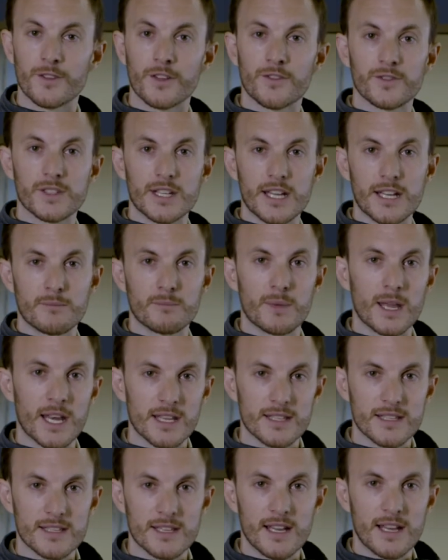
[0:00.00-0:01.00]
15
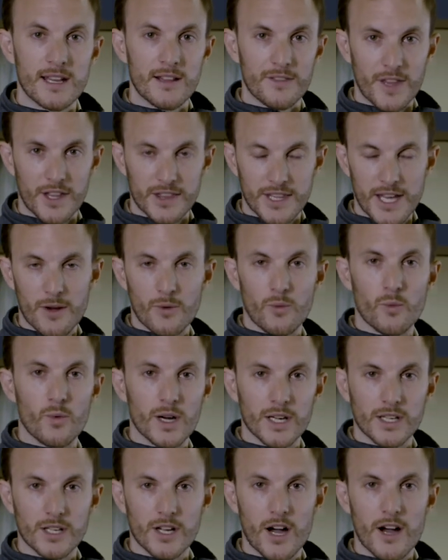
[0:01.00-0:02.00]
minutes that
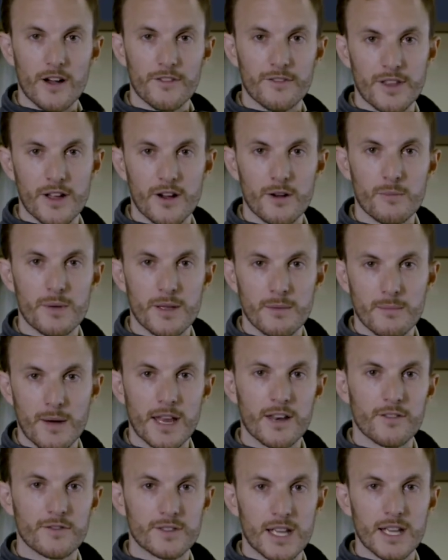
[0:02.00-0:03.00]
one cough therapy
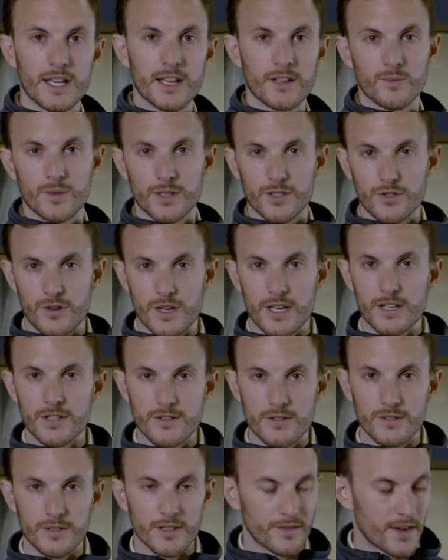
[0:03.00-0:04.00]
might have taken with
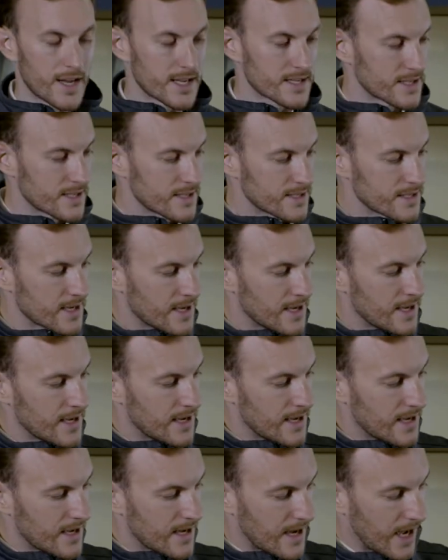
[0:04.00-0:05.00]
traditional devices.
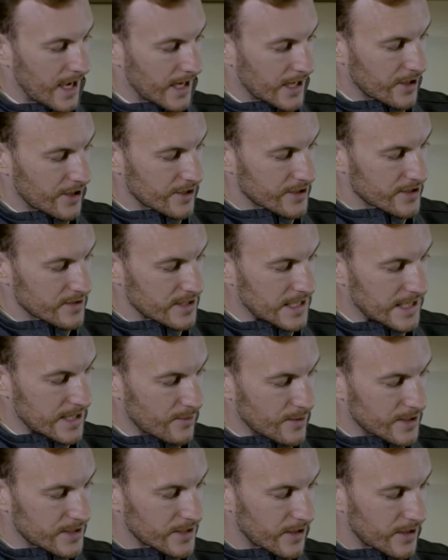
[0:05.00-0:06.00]
I can also see that
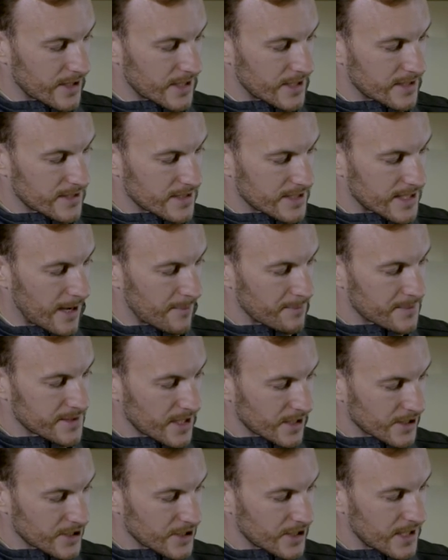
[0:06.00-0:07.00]
we started and stopped
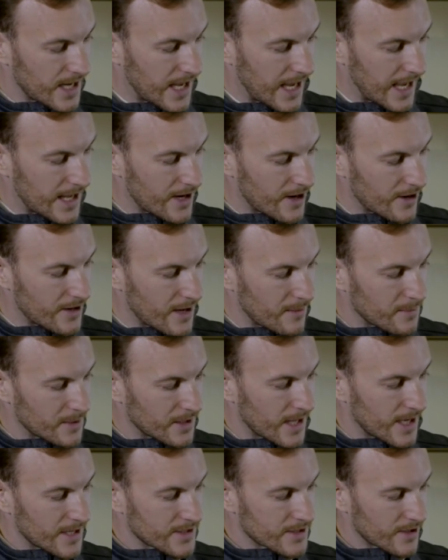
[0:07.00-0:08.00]
suction and our
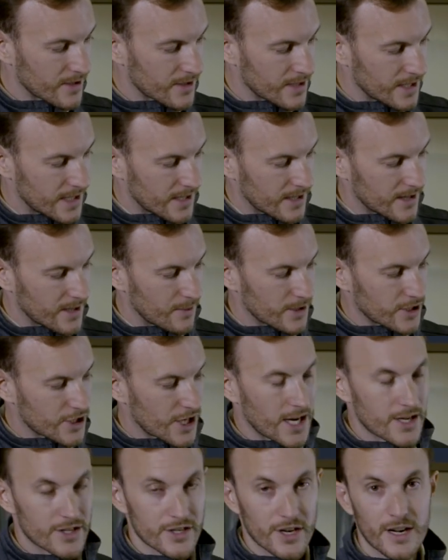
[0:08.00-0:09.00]
nebulizer, that we
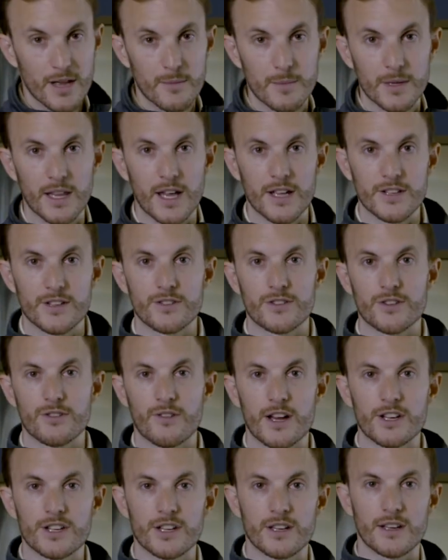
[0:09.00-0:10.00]
changed our nebulizer
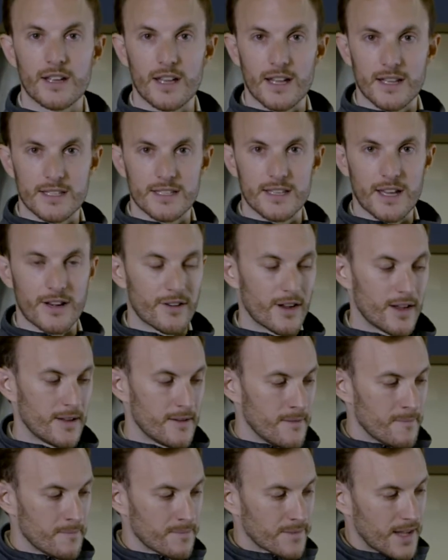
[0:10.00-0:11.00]
duration, etc.
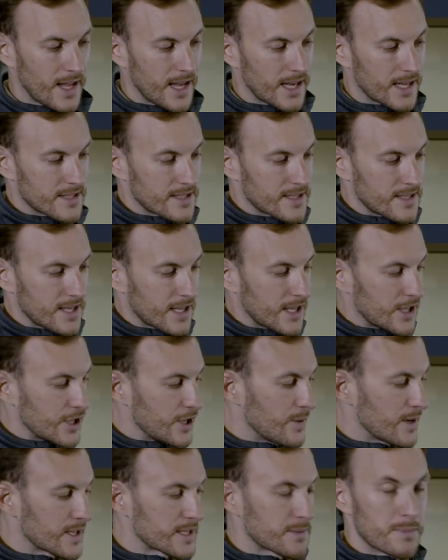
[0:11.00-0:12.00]
I can stick a
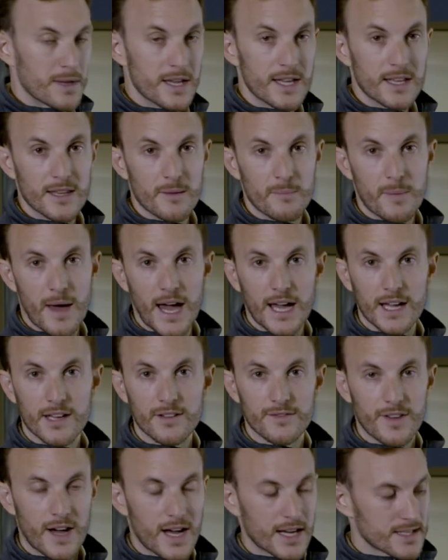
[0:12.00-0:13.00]
USB in the back
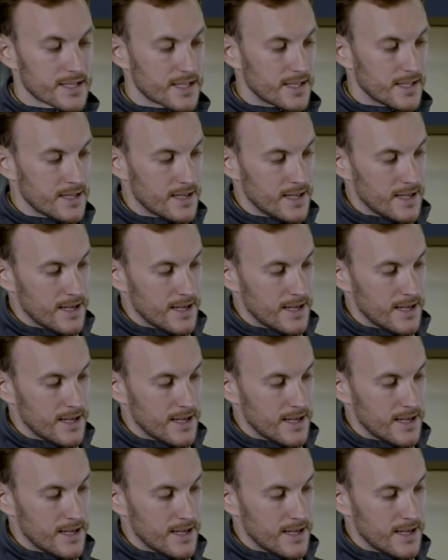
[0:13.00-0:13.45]
of VOCSN.